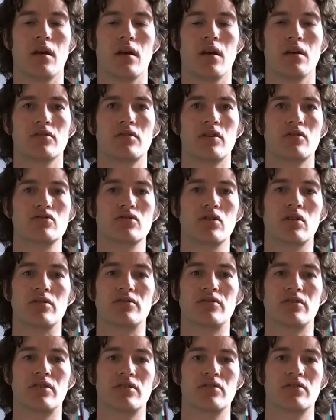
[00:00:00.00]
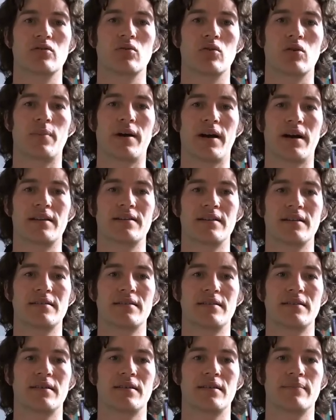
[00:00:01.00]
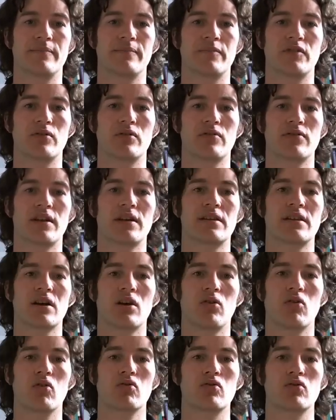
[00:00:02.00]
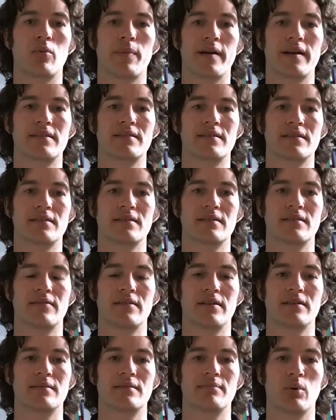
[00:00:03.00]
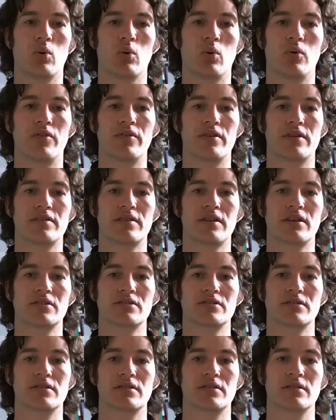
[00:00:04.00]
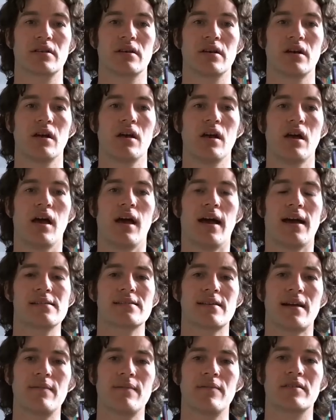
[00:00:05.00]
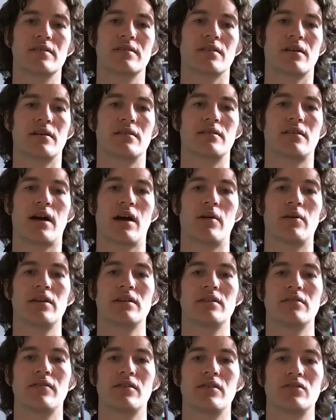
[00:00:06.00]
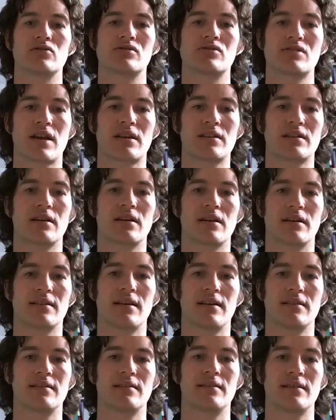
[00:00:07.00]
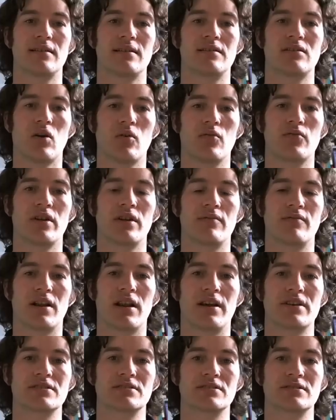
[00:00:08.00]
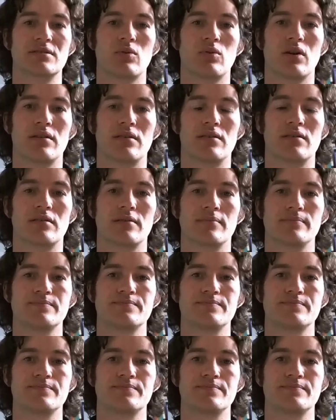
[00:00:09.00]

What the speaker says: Sociologists talk about ethnicity to reflect the cultural basis of these important distinctions, and to emphasise how an individual's ethnic identity is often in relation to others.